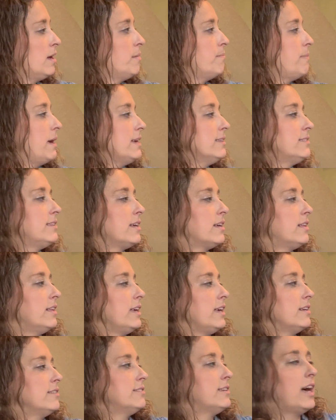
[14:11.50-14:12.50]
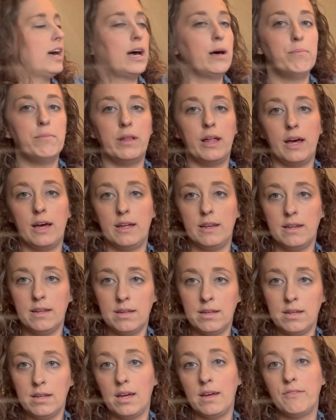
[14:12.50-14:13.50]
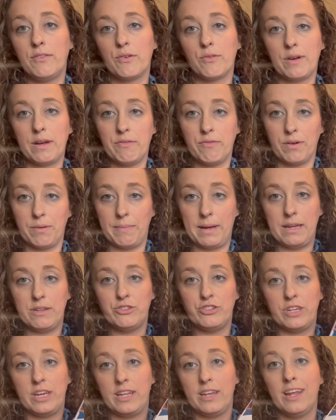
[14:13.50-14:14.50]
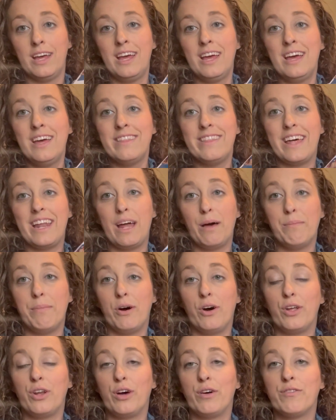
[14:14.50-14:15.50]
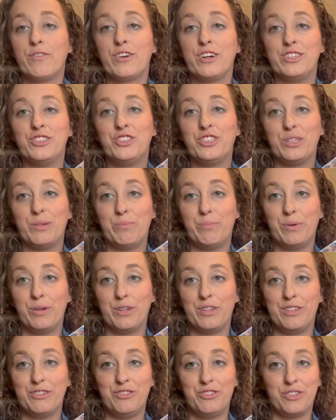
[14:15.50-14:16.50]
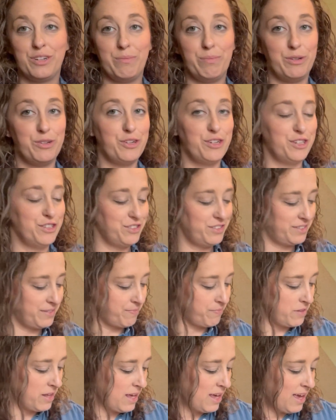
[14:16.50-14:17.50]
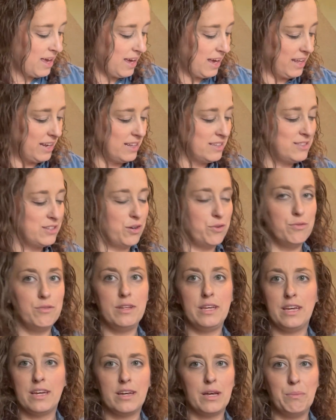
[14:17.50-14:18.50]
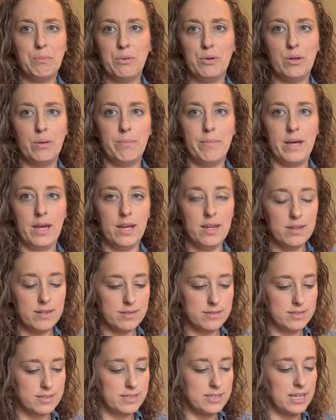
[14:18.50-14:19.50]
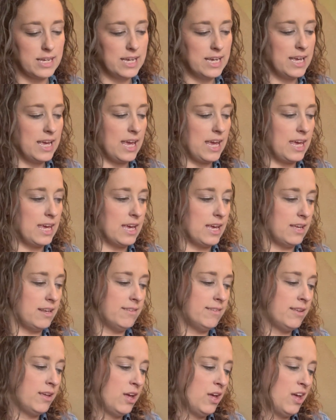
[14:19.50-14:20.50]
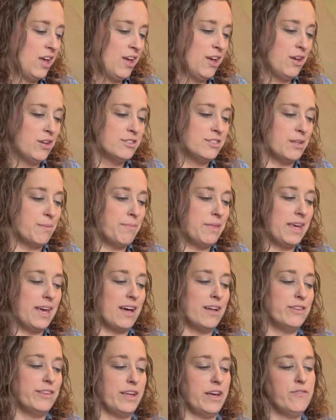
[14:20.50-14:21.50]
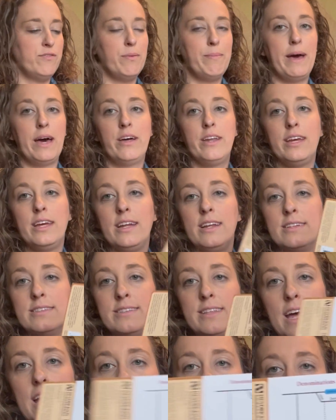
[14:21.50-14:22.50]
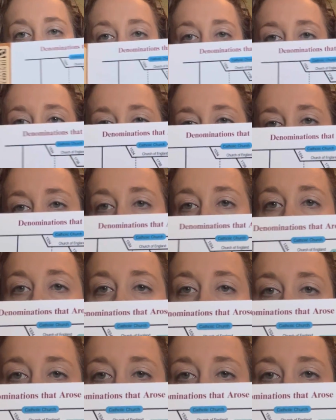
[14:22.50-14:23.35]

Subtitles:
basically a timeline of the Reformation that I bought off Christian book distributors. And it's only a couple of bucks. And something I love about it is that it shows all the